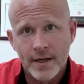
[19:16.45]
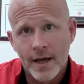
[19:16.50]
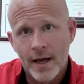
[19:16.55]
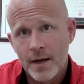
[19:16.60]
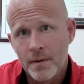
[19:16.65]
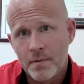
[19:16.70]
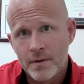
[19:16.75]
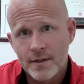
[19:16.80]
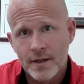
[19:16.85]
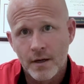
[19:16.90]

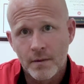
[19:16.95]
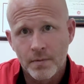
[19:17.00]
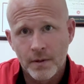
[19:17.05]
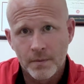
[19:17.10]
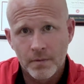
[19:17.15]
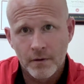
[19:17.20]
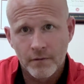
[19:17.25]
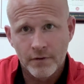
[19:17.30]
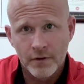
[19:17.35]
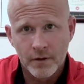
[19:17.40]
90% of
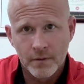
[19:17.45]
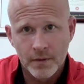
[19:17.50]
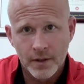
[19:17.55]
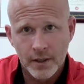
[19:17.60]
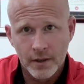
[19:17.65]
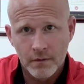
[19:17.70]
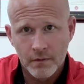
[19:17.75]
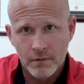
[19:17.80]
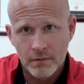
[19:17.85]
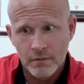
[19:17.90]
people feel
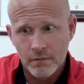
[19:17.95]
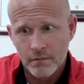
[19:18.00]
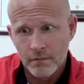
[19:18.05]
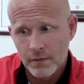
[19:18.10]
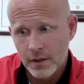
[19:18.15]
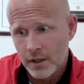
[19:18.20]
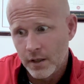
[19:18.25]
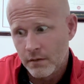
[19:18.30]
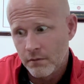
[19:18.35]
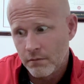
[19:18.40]

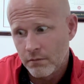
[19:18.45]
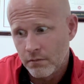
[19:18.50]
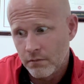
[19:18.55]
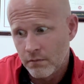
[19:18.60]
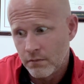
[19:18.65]
immediate